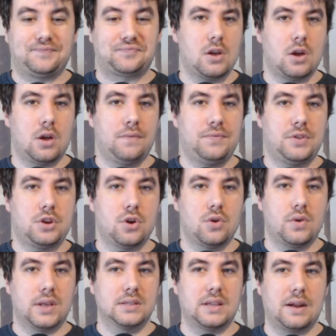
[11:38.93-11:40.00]
Of the
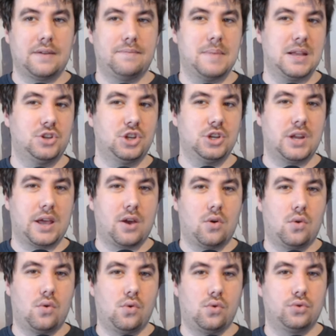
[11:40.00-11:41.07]
tokens that I've mentioned, I
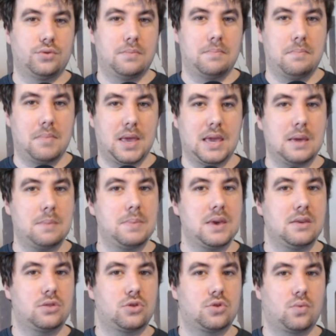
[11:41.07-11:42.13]
hold
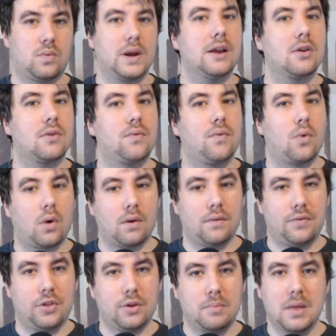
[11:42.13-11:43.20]
maybe three or four of
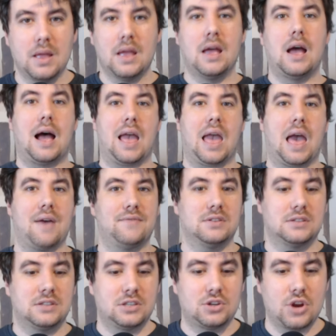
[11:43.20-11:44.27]
them. I
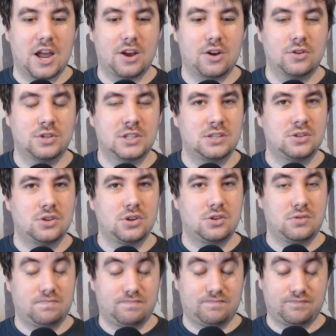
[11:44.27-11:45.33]
haven't st- st-
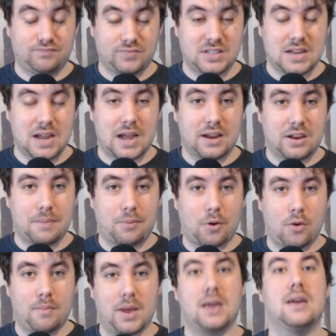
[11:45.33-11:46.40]
stacked up
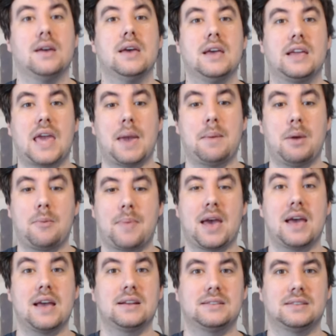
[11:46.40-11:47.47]
on my gaming
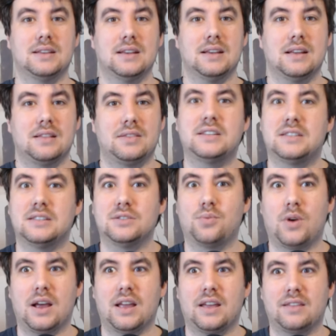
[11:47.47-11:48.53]
bags. This is
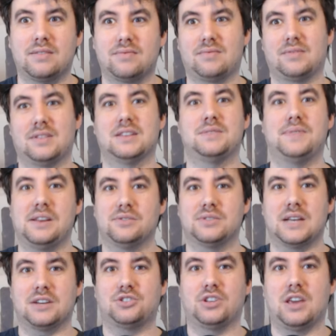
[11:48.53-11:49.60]
why this video is
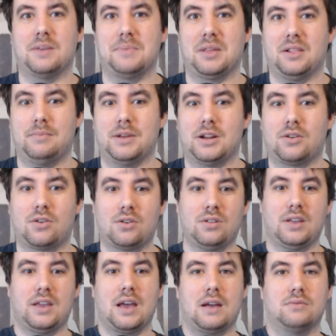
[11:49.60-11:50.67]
actually coming a little bit
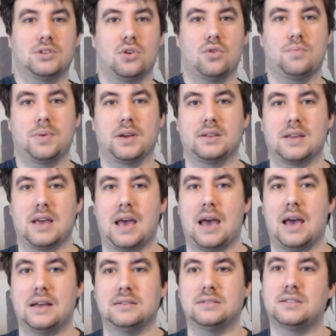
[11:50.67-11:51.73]
early. I was hoping to
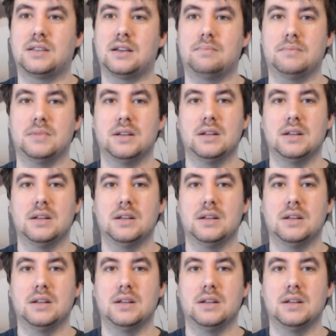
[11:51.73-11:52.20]
add some